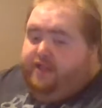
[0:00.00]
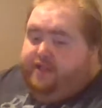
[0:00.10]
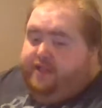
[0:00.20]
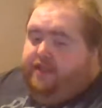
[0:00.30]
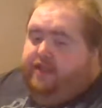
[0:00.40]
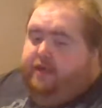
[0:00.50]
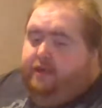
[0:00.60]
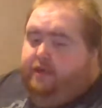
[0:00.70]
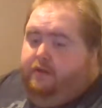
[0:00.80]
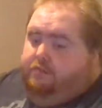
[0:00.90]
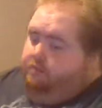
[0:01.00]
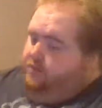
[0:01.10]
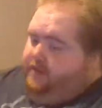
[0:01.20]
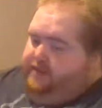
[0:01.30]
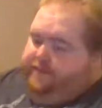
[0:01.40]
that's in here
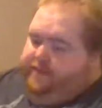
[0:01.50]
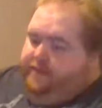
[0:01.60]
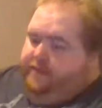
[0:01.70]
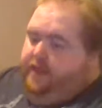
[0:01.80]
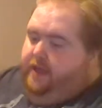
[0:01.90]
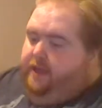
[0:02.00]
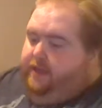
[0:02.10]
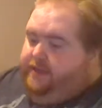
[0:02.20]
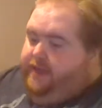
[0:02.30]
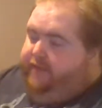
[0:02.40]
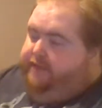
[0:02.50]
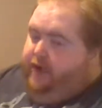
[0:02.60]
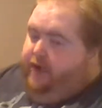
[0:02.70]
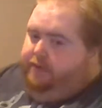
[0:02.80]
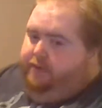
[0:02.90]
has been saved
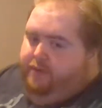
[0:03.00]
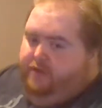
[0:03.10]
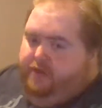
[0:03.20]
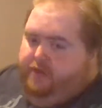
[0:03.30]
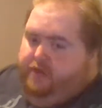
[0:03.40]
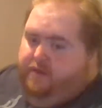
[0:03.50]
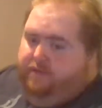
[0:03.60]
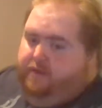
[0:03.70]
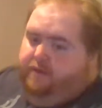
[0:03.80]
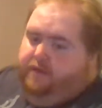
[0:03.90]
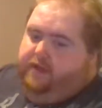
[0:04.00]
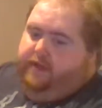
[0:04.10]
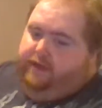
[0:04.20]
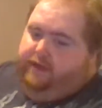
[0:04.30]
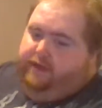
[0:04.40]
up for over the
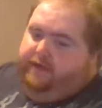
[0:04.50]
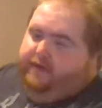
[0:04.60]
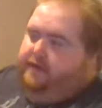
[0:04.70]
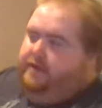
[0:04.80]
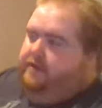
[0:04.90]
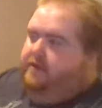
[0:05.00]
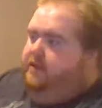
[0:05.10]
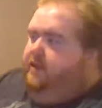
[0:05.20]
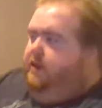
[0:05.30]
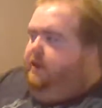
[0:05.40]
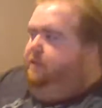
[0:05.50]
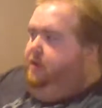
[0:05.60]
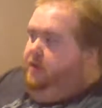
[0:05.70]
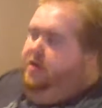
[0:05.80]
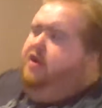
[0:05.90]
years.
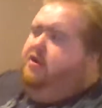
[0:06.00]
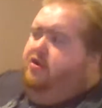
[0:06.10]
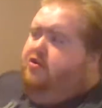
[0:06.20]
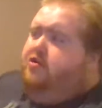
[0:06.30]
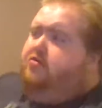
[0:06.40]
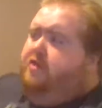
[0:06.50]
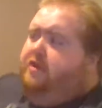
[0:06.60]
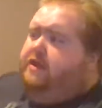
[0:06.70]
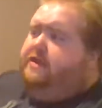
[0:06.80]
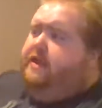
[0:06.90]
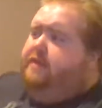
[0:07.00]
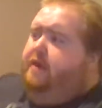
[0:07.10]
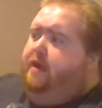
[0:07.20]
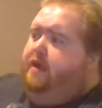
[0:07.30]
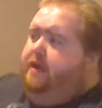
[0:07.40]
You should really see
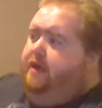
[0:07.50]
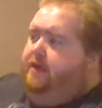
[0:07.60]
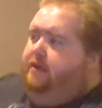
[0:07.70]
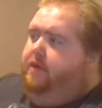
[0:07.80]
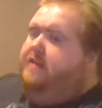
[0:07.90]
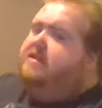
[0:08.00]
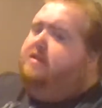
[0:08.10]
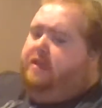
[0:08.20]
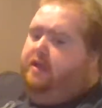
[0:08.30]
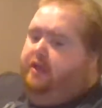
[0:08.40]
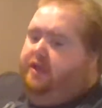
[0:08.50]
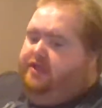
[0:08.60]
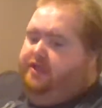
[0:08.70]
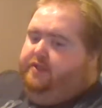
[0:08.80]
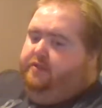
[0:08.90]
my wrestling
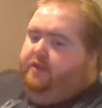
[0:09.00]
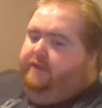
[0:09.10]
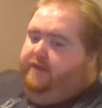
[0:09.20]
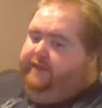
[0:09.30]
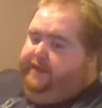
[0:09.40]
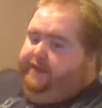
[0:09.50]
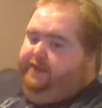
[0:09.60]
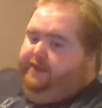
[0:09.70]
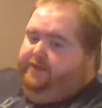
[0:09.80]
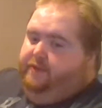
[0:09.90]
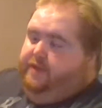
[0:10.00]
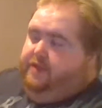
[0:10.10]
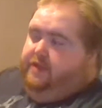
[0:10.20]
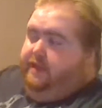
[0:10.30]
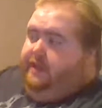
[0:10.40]
collection of DVDs, which
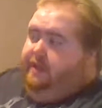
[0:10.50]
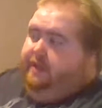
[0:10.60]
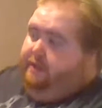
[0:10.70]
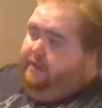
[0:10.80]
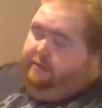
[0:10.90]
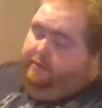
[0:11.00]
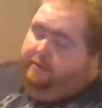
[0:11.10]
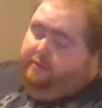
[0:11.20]
is in the other room.